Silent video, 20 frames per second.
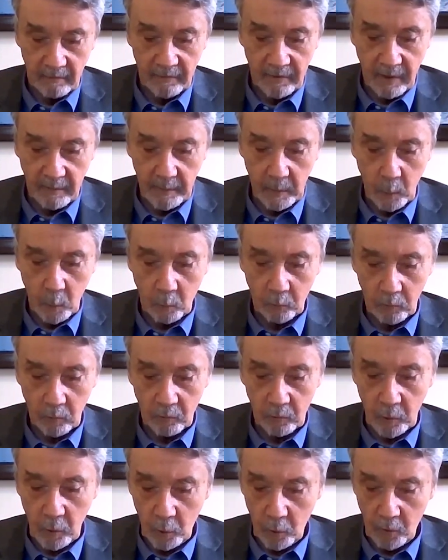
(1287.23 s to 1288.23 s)
From the
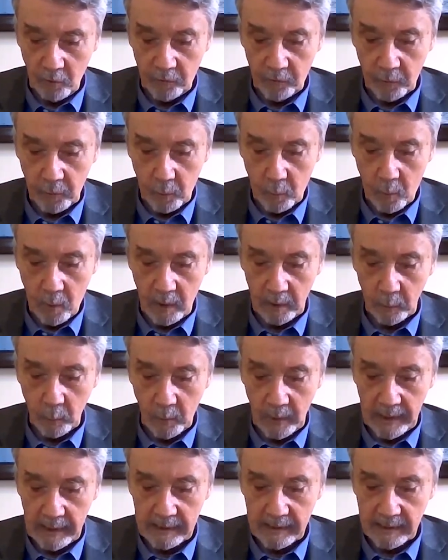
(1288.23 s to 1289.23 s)
roof, one
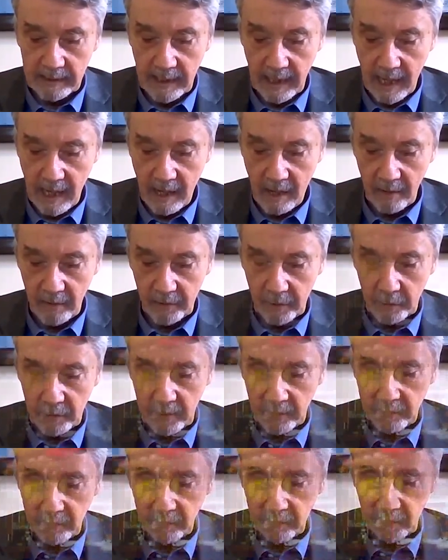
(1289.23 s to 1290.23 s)
winds down through
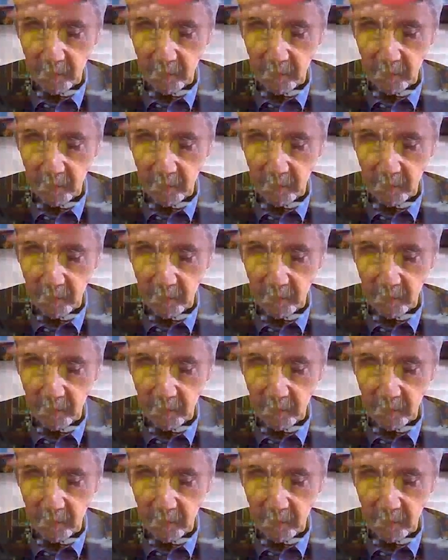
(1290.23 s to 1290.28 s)
different